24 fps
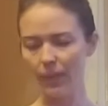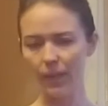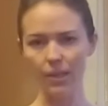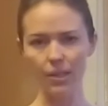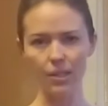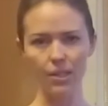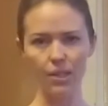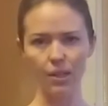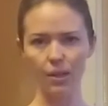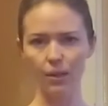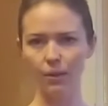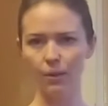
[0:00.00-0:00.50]

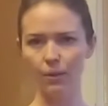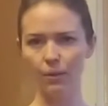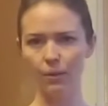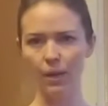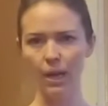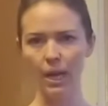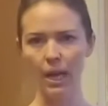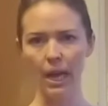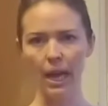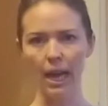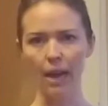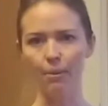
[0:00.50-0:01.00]
So
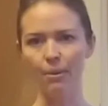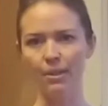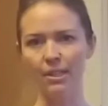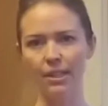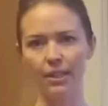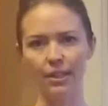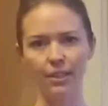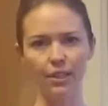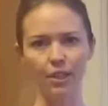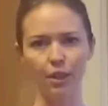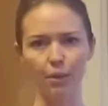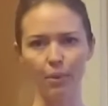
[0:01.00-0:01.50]
I'm just
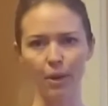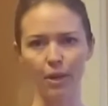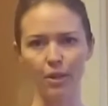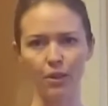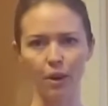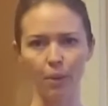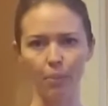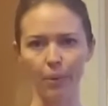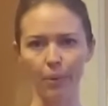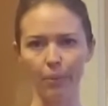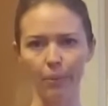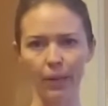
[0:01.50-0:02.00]
going to start by
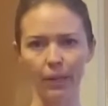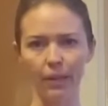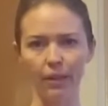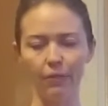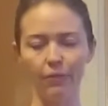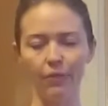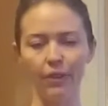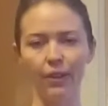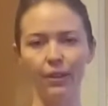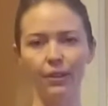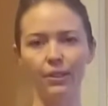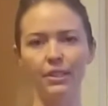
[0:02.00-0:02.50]
dropping my left
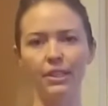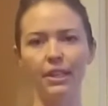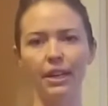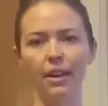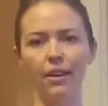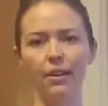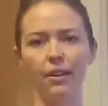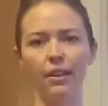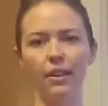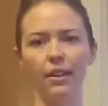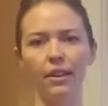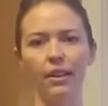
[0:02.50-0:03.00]
fingers
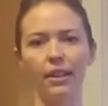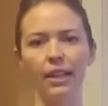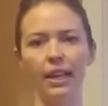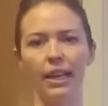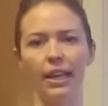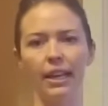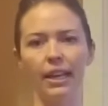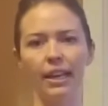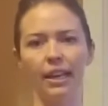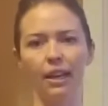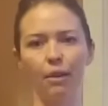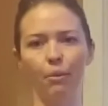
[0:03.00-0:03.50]
down, and on the
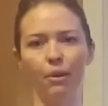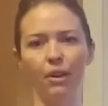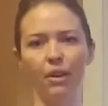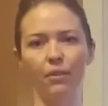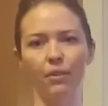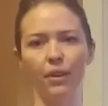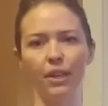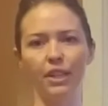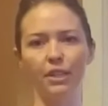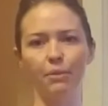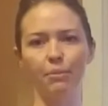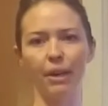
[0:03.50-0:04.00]
inhale I'm going to
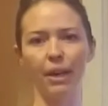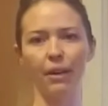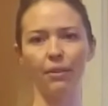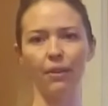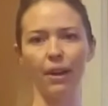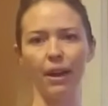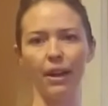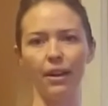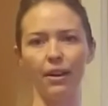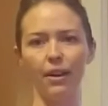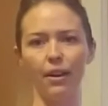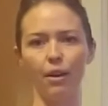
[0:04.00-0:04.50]
reach my
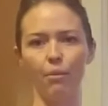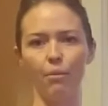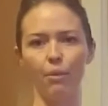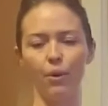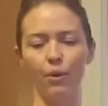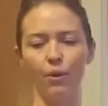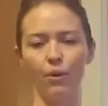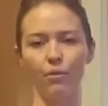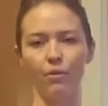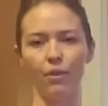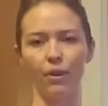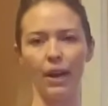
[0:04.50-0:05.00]
right arm
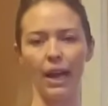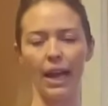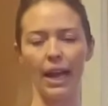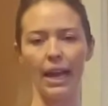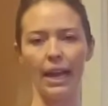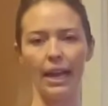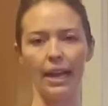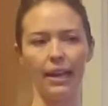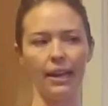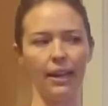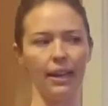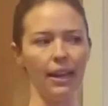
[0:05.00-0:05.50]

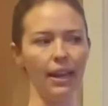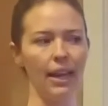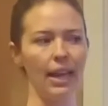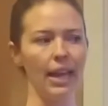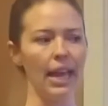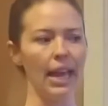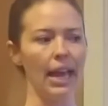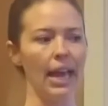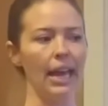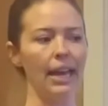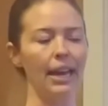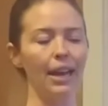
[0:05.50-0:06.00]
overhead,
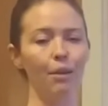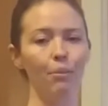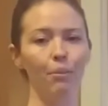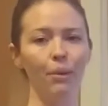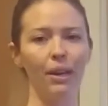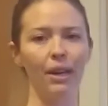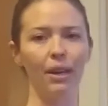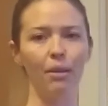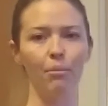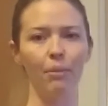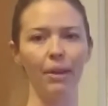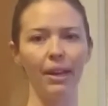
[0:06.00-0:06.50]
and I'm
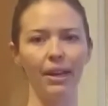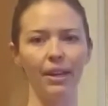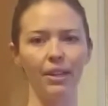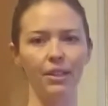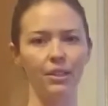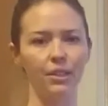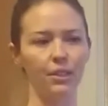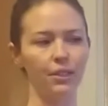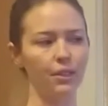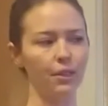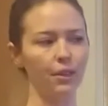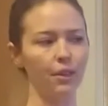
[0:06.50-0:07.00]
going to make
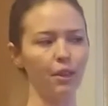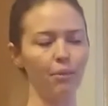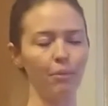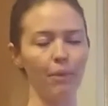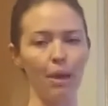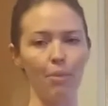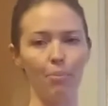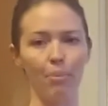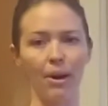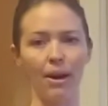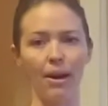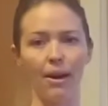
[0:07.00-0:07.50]
sure that
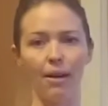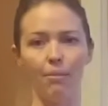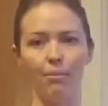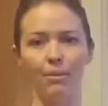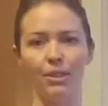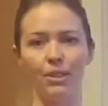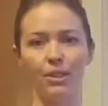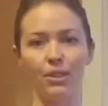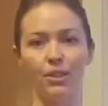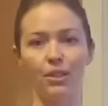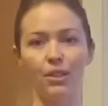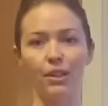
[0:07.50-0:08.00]
my palm
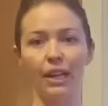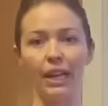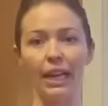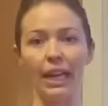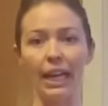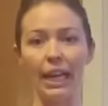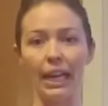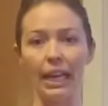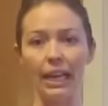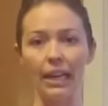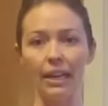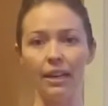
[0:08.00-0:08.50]
is
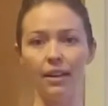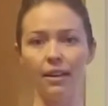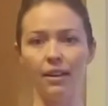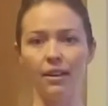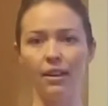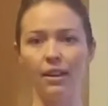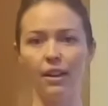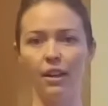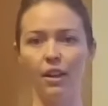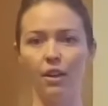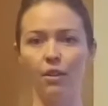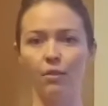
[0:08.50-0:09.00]
turning in
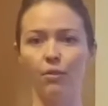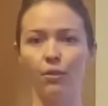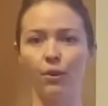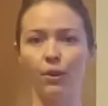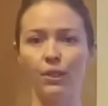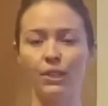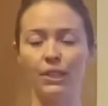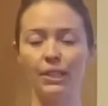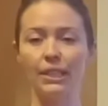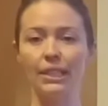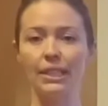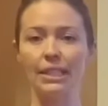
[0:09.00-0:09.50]

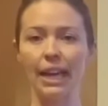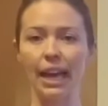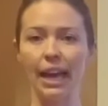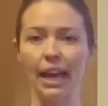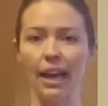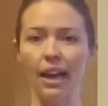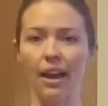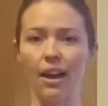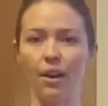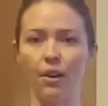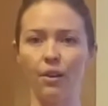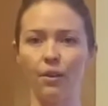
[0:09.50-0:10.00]
versus
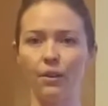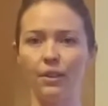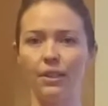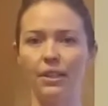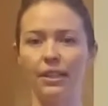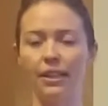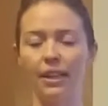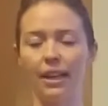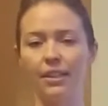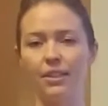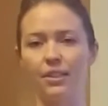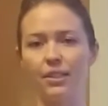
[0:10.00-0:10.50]
out,
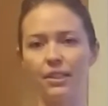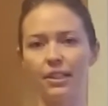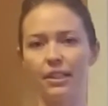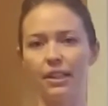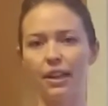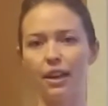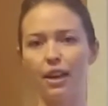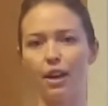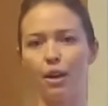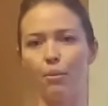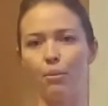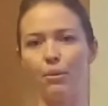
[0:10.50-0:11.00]
and that's just
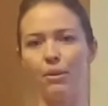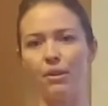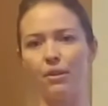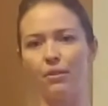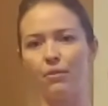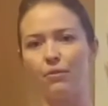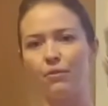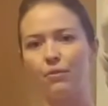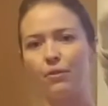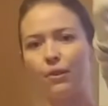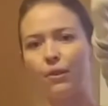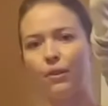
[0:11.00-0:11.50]
going to help to
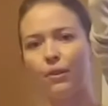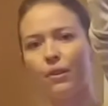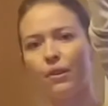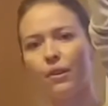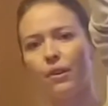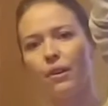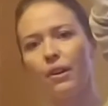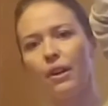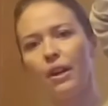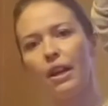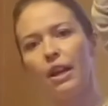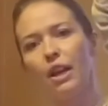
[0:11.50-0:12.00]

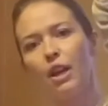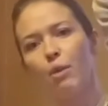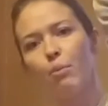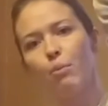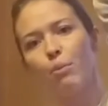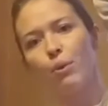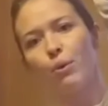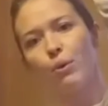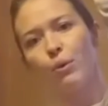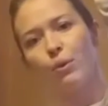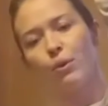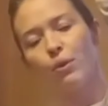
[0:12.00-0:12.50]
further
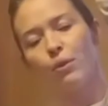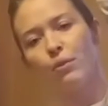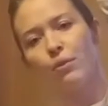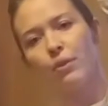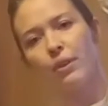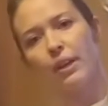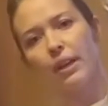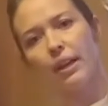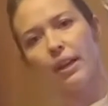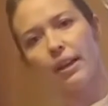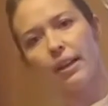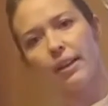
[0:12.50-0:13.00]
move
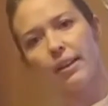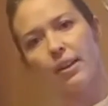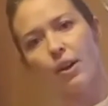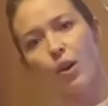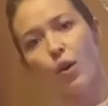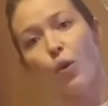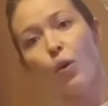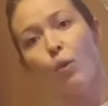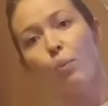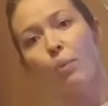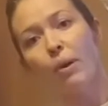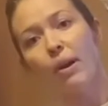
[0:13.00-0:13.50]
and
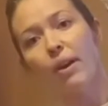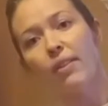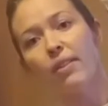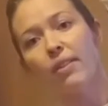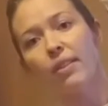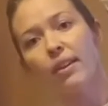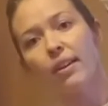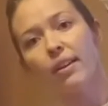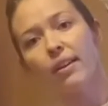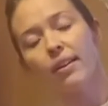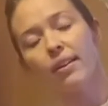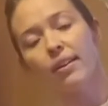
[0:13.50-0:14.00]
open
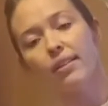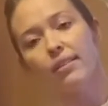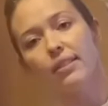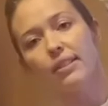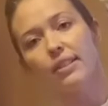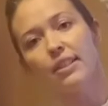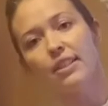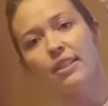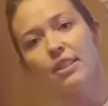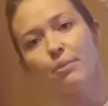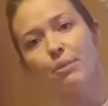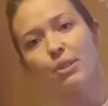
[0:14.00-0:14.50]
the
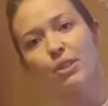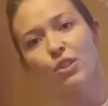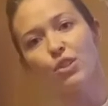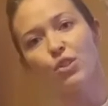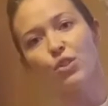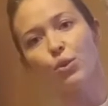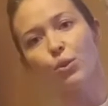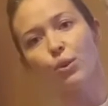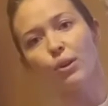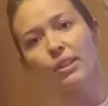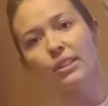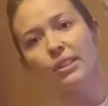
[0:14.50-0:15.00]
latissimus
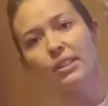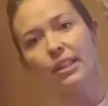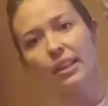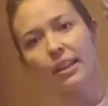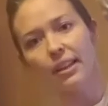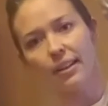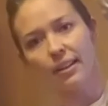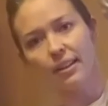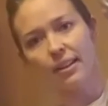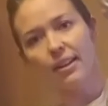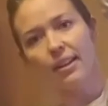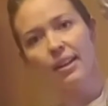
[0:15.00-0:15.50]

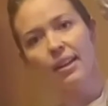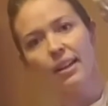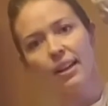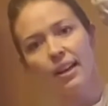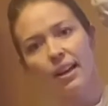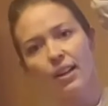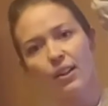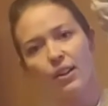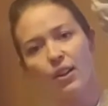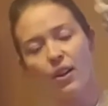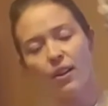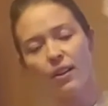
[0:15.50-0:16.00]
dorsi
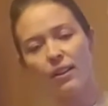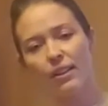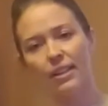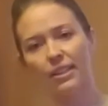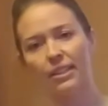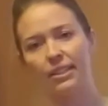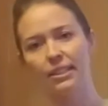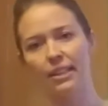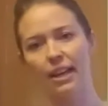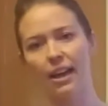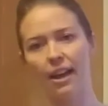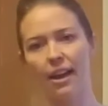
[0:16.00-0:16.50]
along
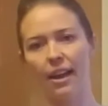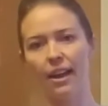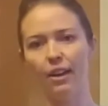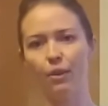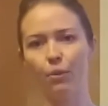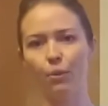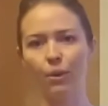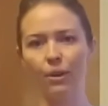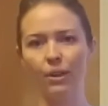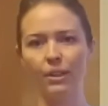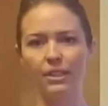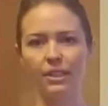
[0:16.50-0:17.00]
this side,
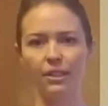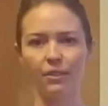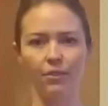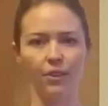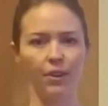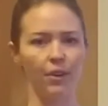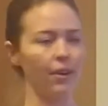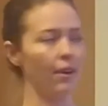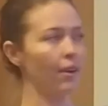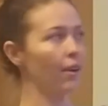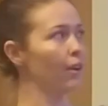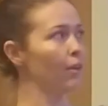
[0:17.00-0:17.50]
whereas if
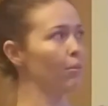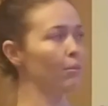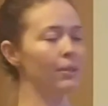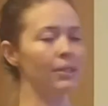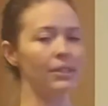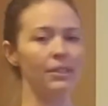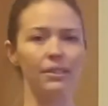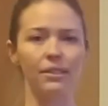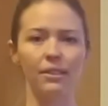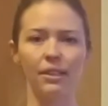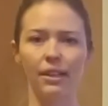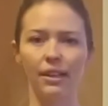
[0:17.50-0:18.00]
your arm
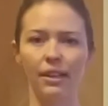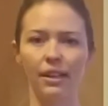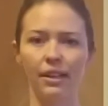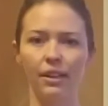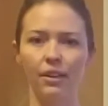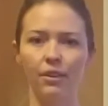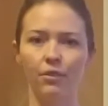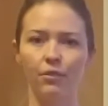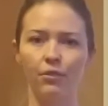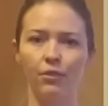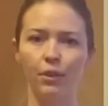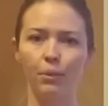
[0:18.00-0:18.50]
is
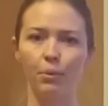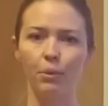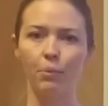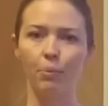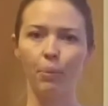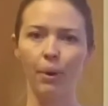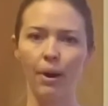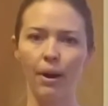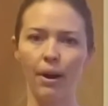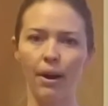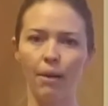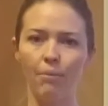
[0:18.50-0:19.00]
flipped
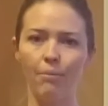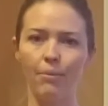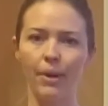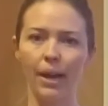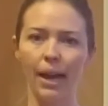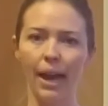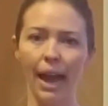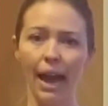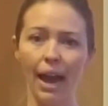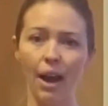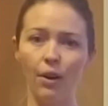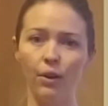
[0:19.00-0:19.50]
palm
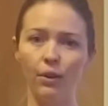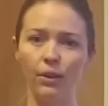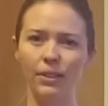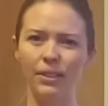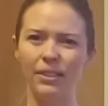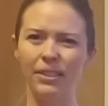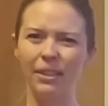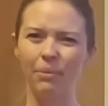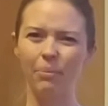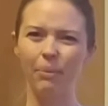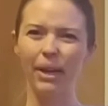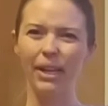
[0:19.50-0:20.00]

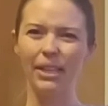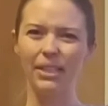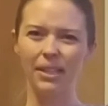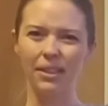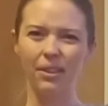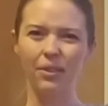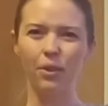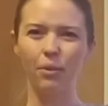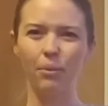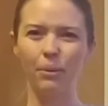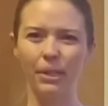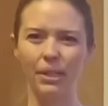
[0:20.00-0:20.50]
out, it makes it a
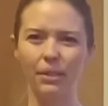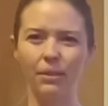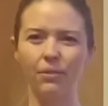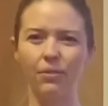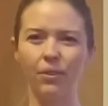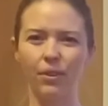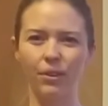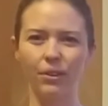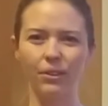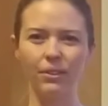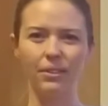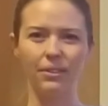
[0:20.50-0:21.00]
little bit
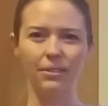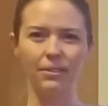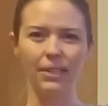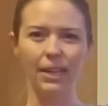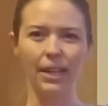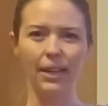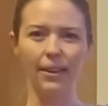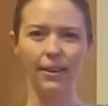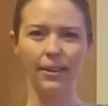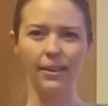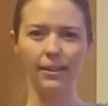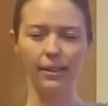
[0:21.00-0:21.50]
difficult to
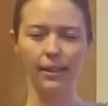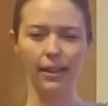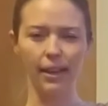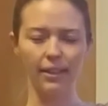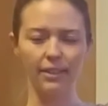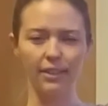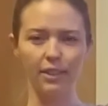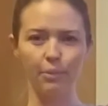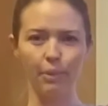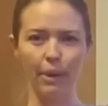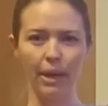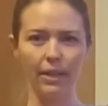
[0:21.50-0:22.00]
get into that
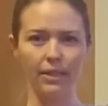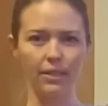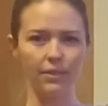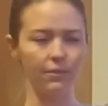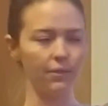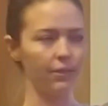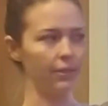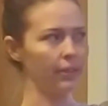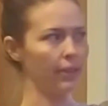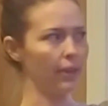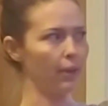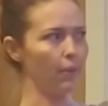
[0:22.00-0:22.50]
space
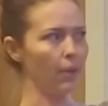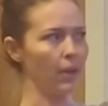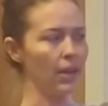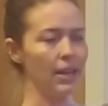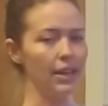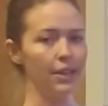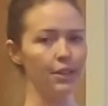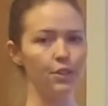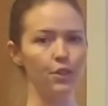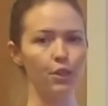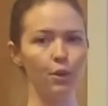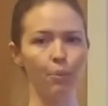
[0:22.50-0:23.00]
fully.
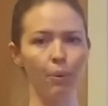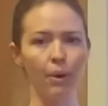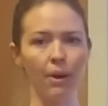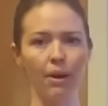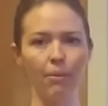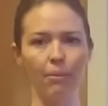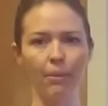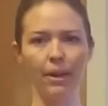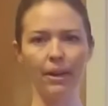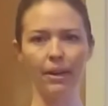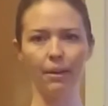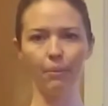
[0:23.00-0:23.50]
So
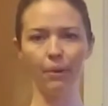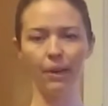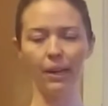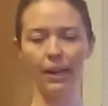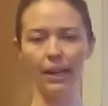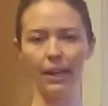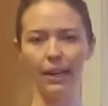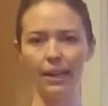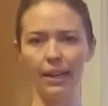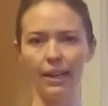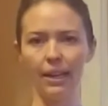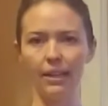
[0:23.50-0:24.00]
palm in, I'm going
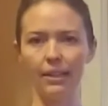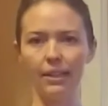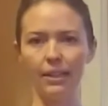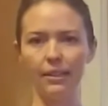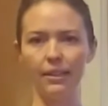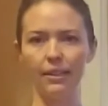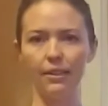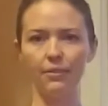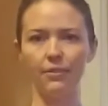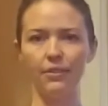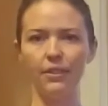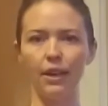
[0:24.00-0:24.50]
to inhale to
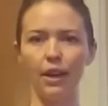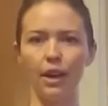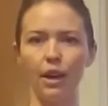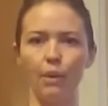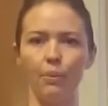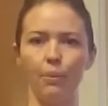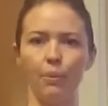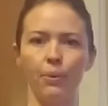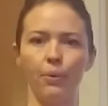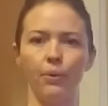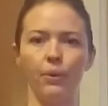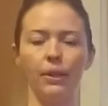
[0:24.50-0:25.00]
lift
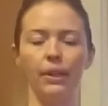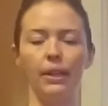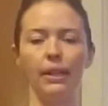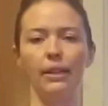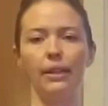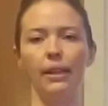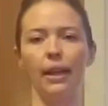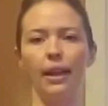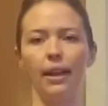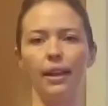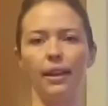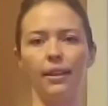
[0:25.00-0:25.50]
up, really
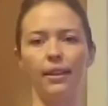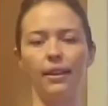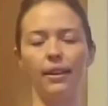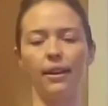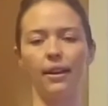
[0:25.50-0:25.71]
lengthen.